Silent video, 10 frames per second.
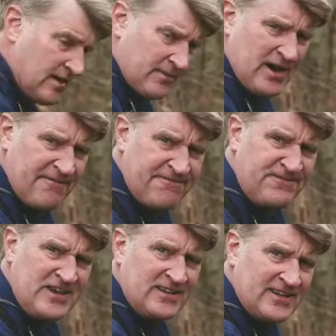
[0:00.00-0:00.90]
I'm kind of
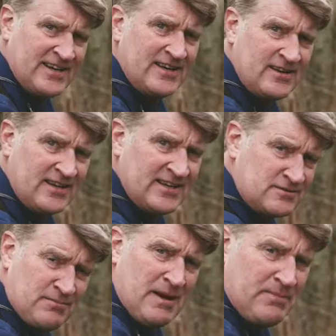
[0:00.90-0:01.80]
feeling it
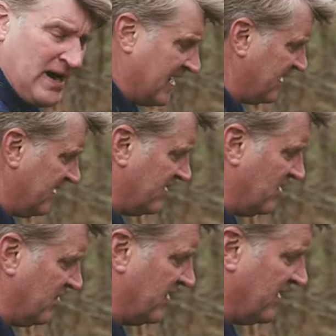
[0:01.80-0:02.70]
against my body to
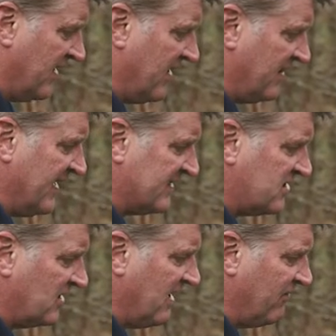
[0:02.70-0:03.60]
know that that's
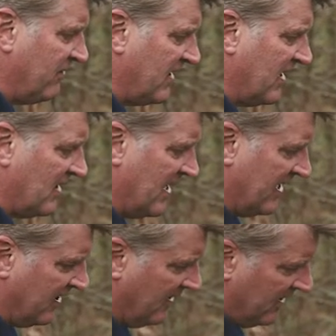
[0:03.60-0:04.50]
the level that I
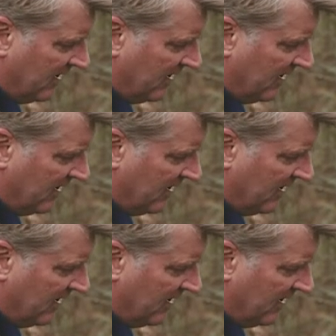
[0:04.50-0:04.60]
like.